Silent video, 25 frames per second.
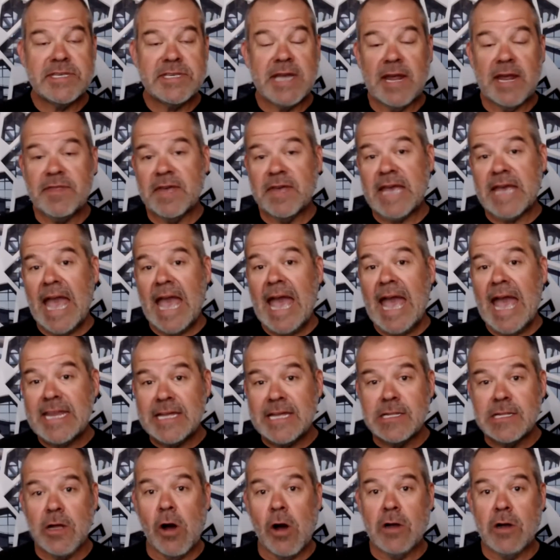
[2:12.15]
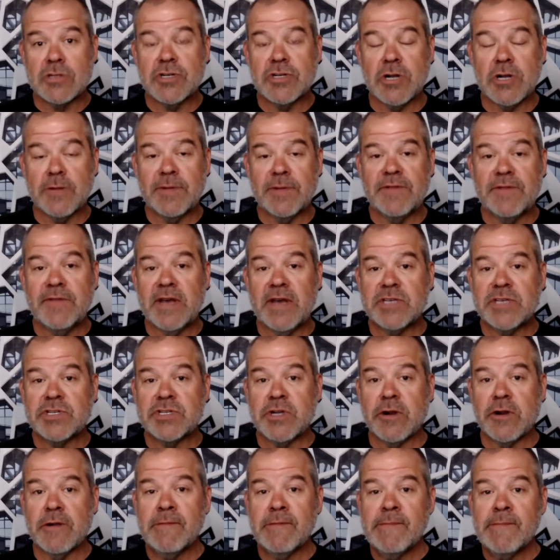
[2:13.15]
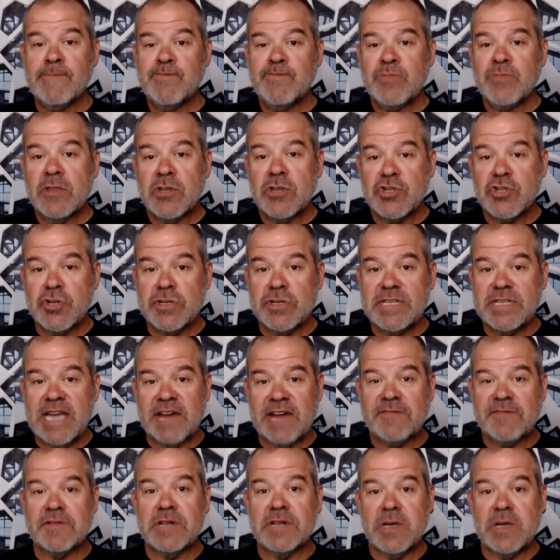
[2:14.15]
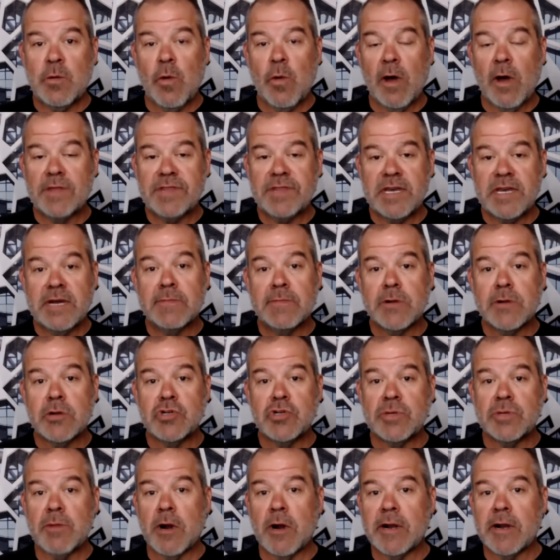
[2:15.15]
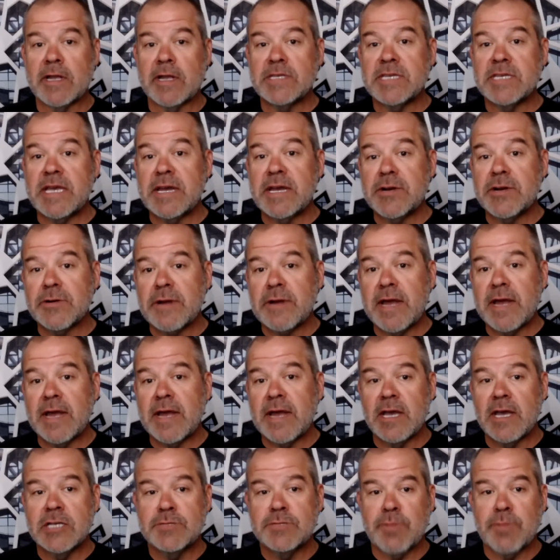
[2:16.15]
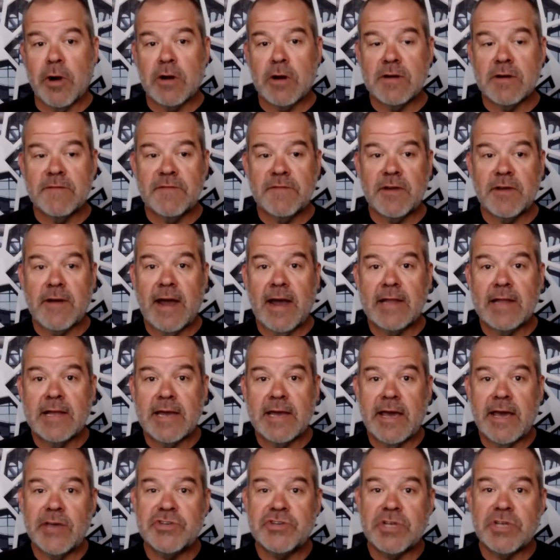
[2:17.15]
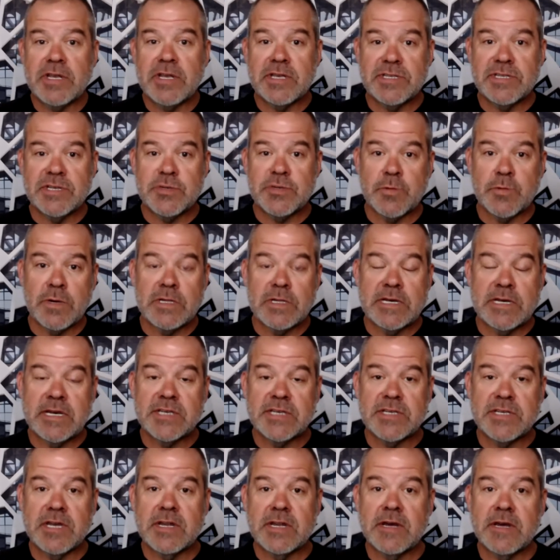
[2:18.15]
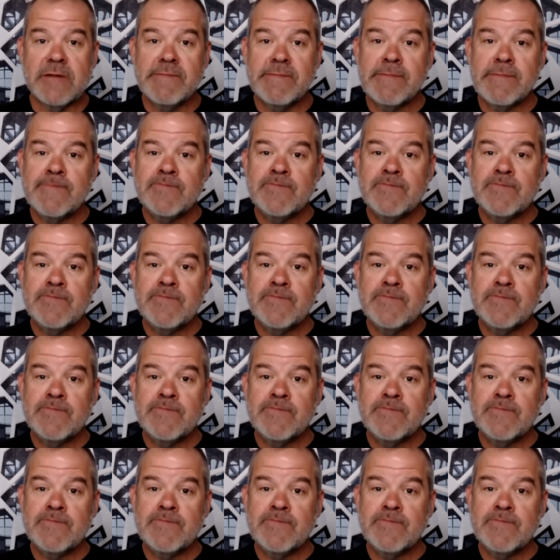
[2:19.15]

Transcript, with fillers: And I think any long-term investor should definitely want the emerging markets internet as part of their allocation because this really is going to